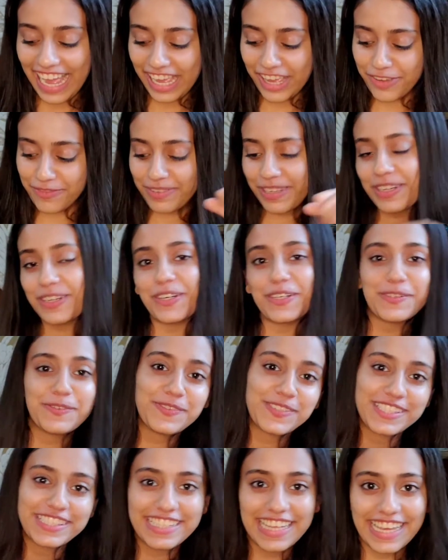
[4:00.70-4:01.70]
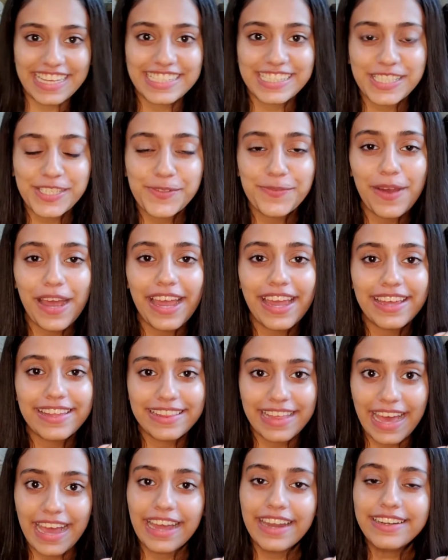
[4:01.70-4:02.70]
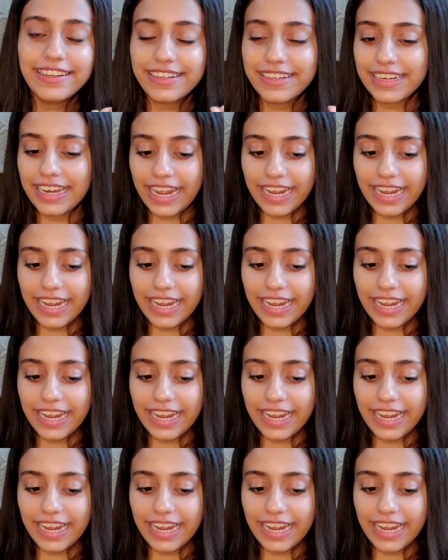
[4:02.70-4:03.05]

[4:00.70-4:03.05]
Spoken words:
I have been obsessed by that.